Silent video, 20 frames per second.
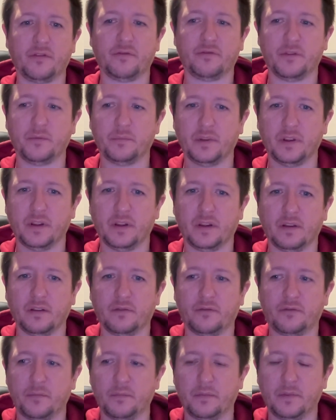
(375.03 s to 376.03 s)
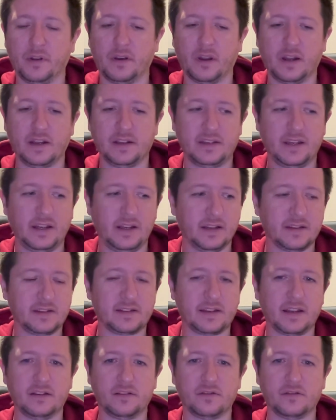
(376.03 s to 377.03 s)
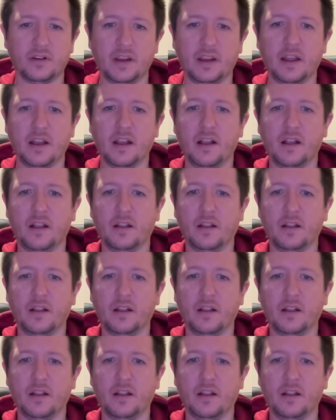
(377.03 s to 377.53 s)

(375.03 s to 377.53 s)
from the 19th century,